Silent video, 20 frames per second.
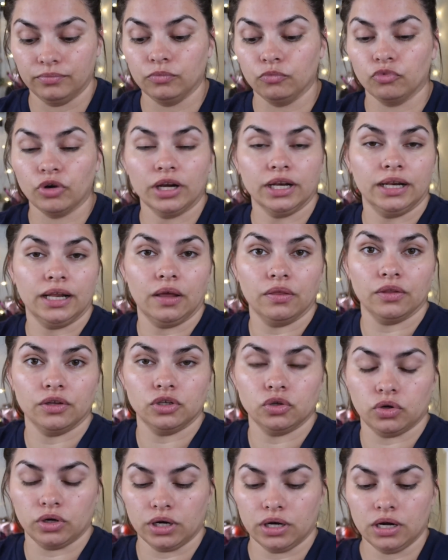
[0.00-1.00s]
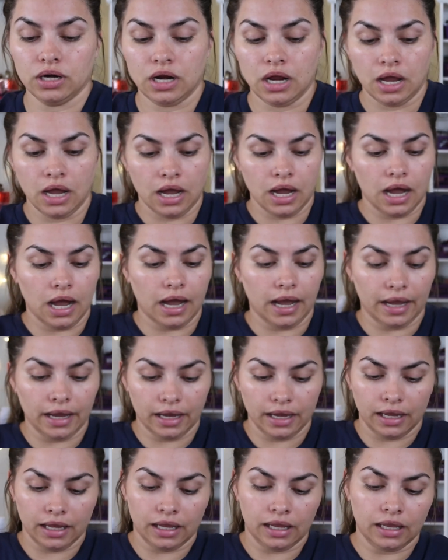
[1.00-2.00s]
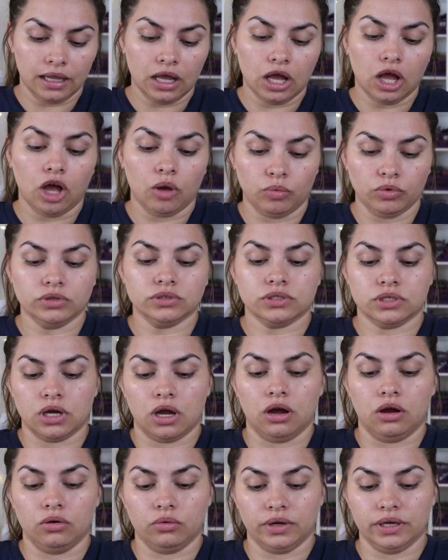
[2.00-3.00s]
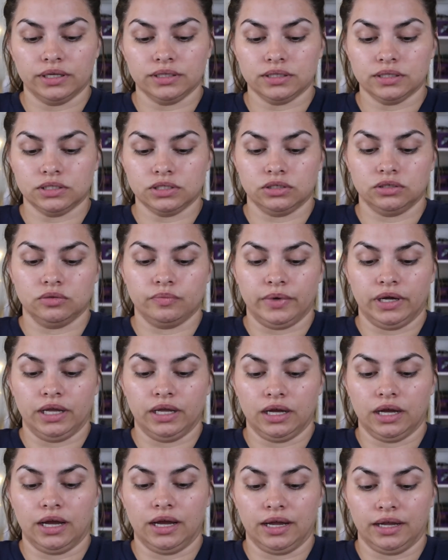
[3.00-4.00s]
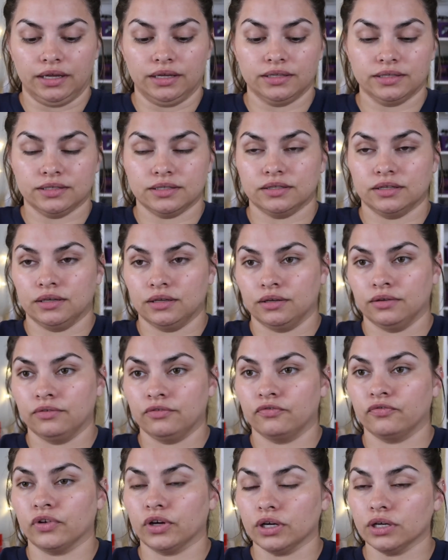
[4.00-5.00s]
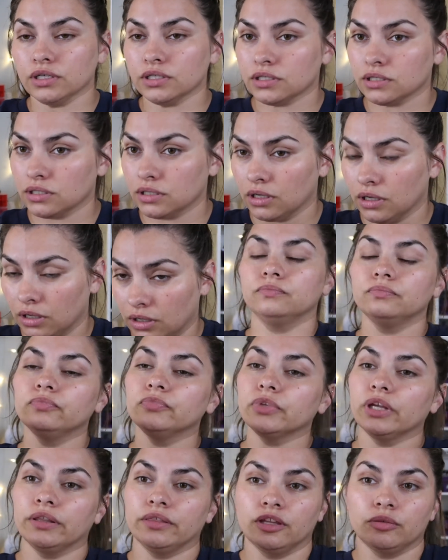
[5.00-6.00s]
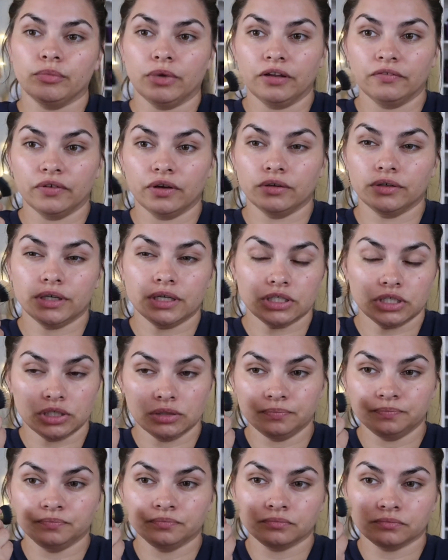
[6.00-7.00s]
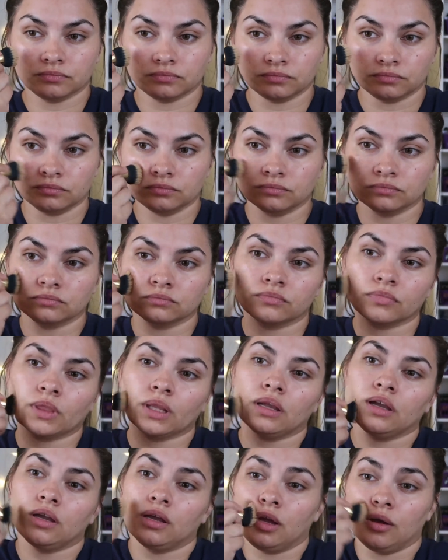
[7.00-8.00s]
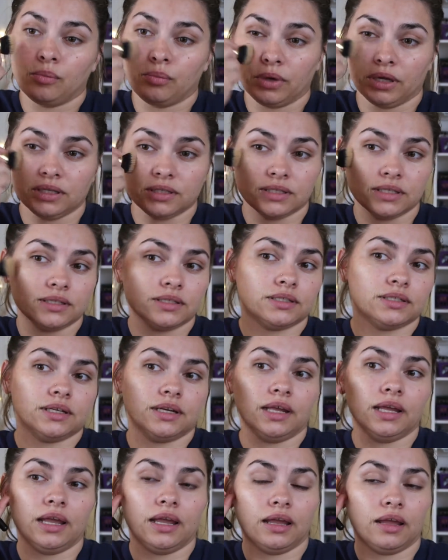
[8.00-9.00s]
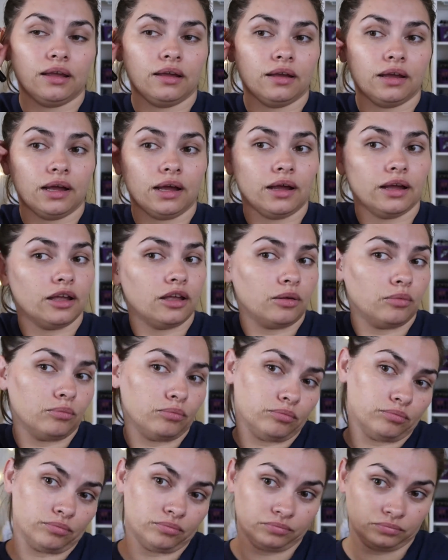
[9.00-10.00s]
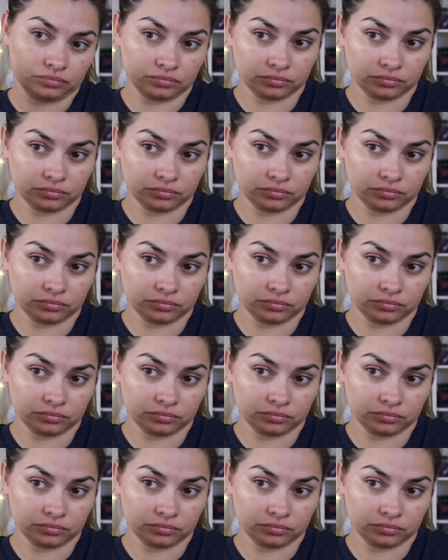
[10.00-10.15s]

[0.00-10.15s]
running out the door i almost always do my eyes first and then my foundation but since today i'm